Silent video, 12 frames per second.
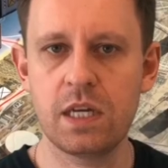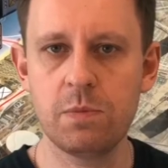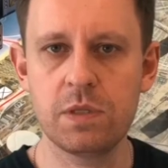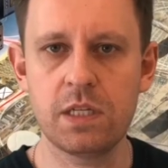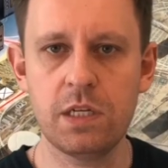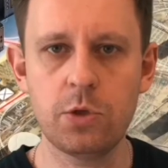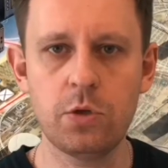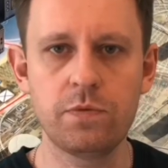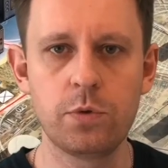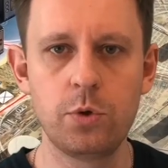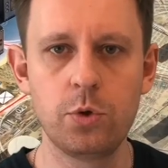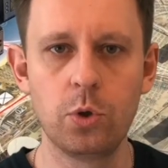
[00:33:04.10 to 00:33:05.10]
set of
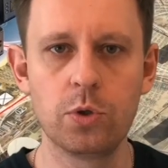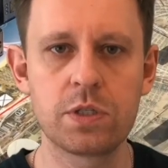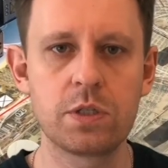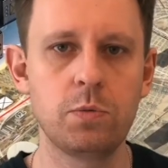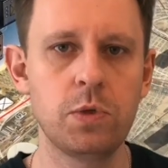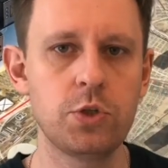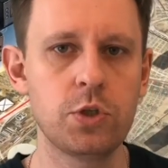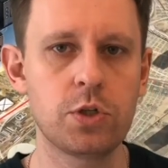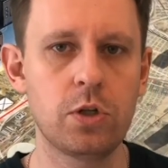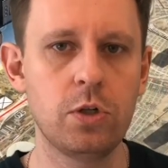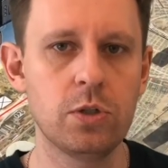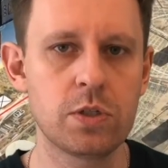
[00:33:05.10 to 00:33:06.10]
rules, which is
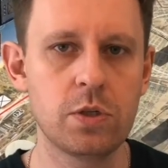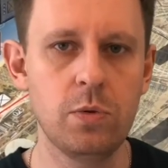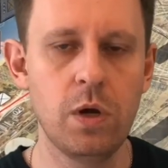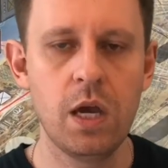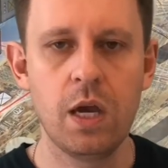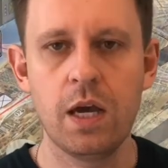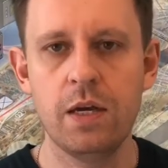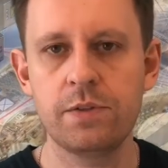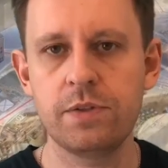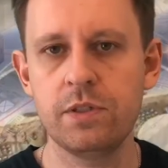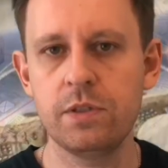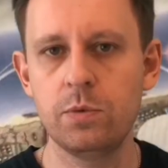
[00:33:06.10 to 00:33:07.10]
also a
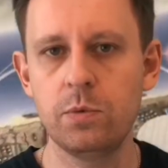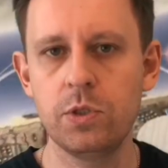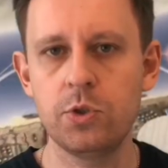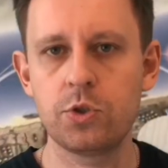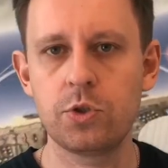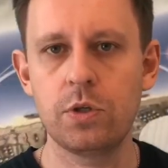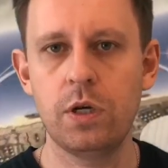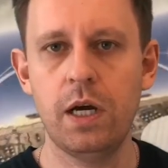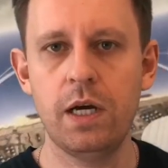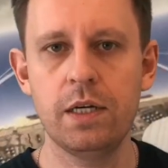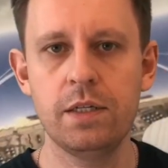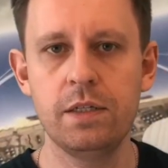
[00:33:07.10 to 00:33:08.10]
thing which
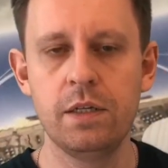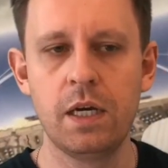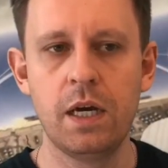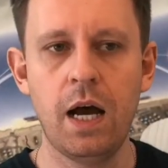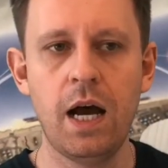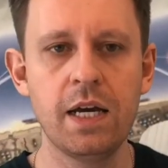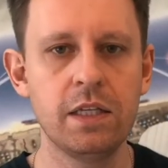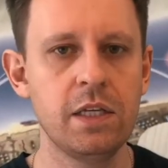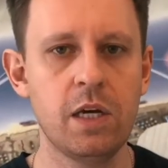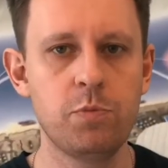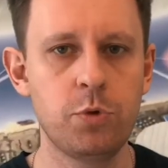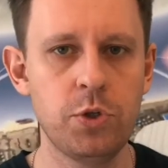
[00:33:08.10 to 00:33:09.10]
I highly
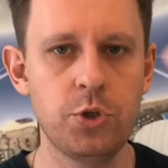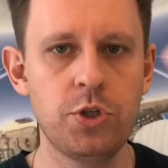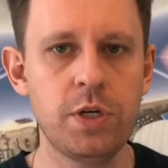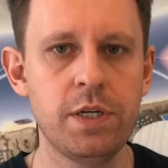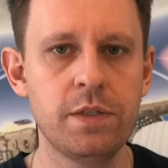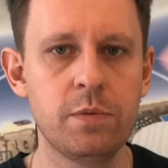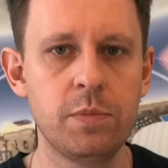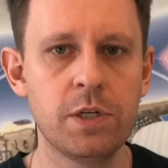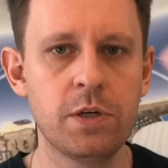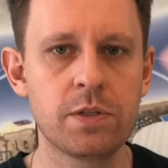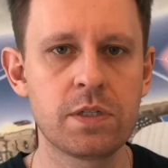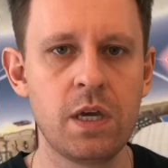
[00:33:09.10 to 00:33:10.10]
appreciate,
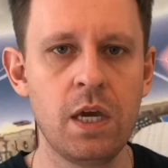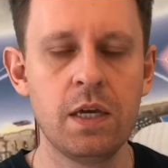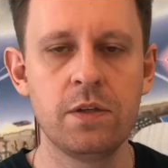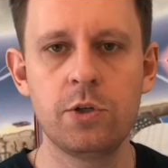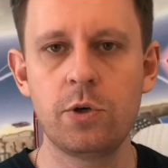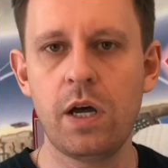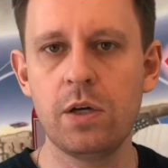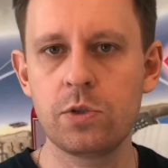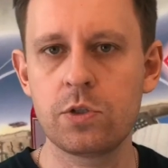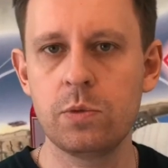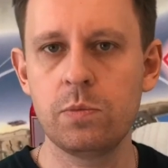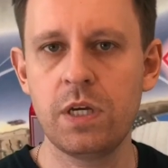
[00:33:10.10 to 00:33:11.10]
because there are
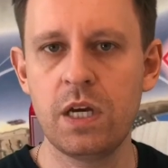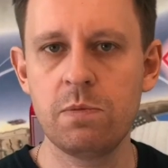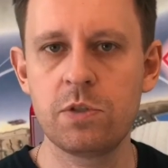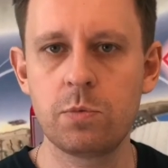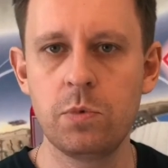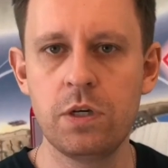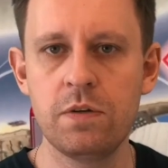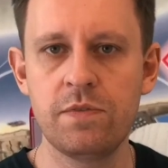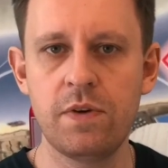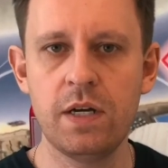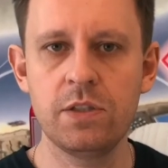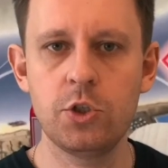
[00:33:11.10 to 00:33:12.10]
some games with
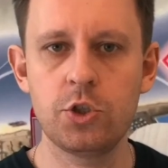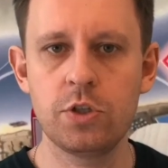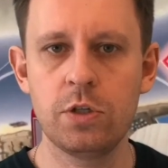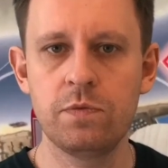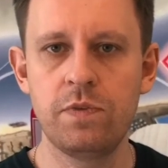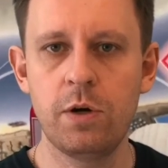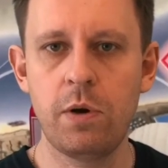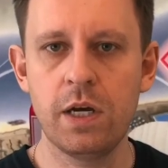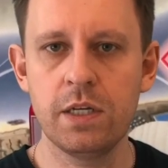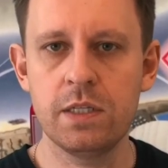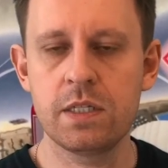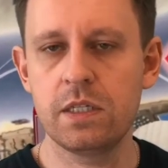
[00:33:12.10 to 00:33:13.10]
additional
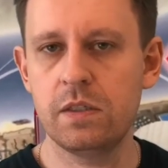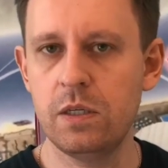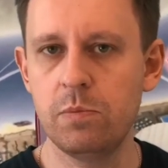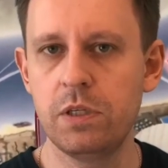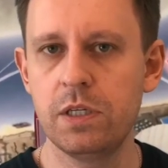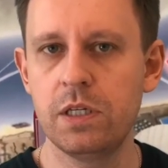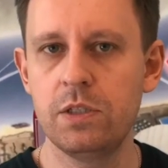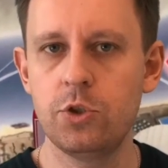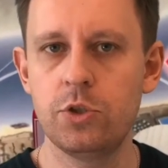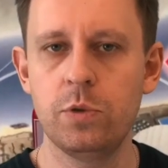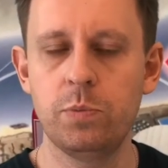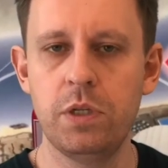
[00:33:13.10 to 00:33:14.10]
variants enabling
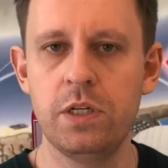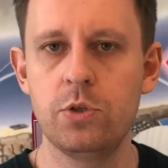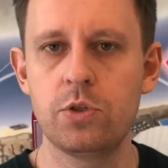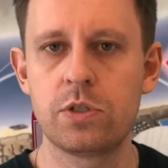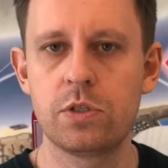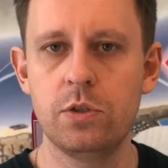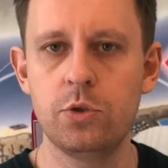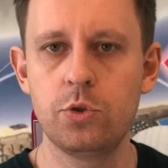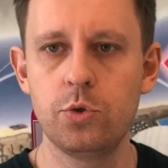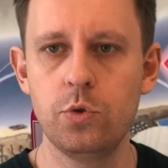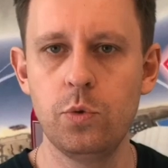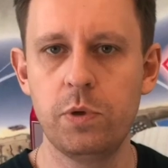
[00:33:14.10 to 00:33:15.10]
additional players
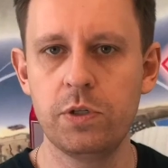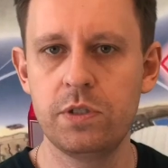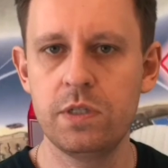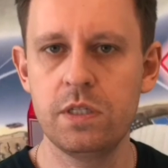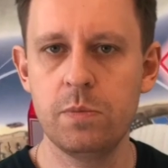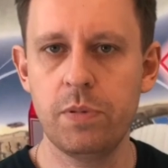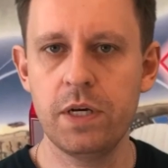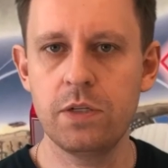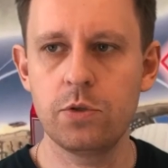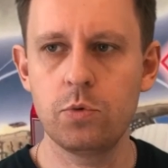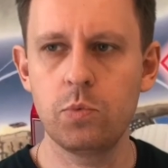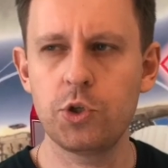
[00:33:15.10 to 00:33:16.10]
to
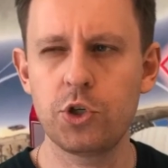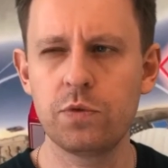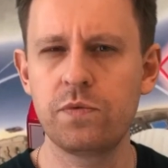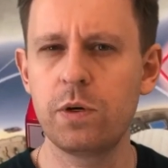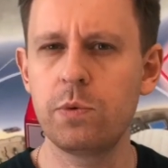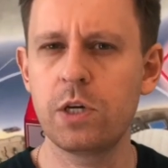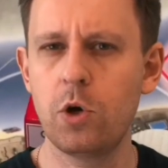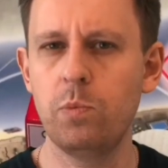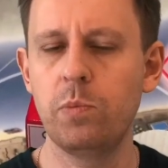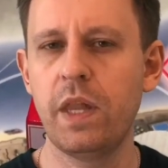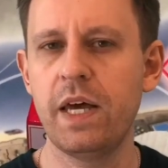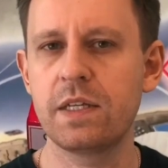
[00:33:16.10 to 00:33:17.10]
participate, which are very
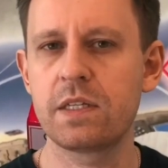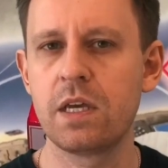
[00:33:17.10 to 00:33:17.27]
complex,